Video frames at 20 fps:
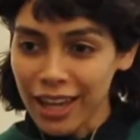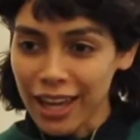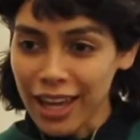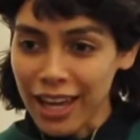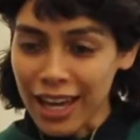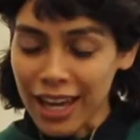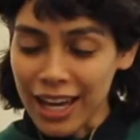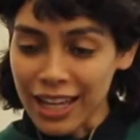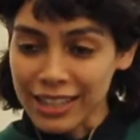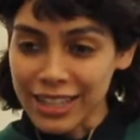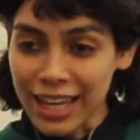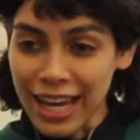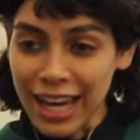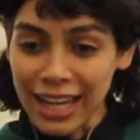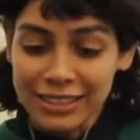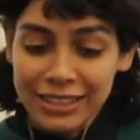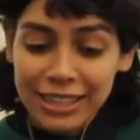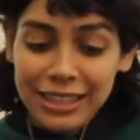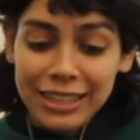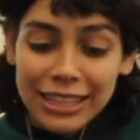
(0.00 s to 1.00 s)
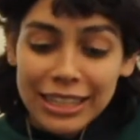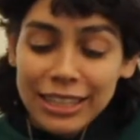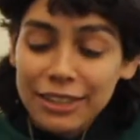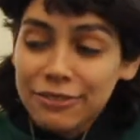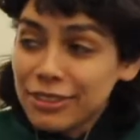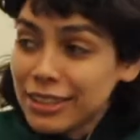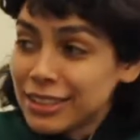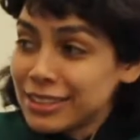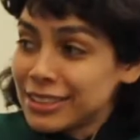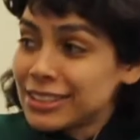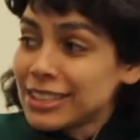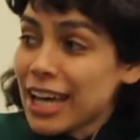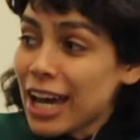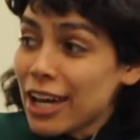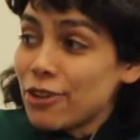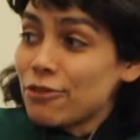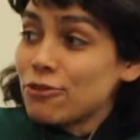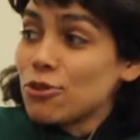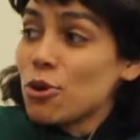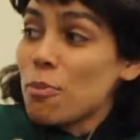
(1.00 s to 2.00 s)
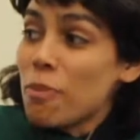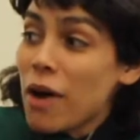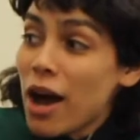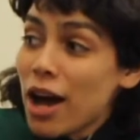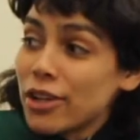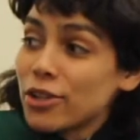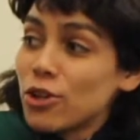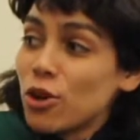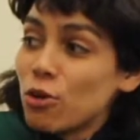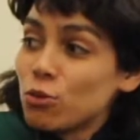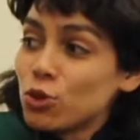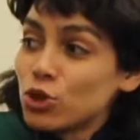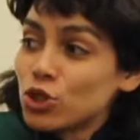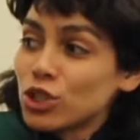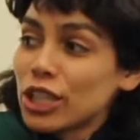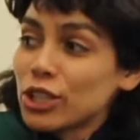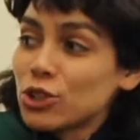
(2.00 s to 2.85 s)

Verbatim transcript: and it had to live inside of your body almost.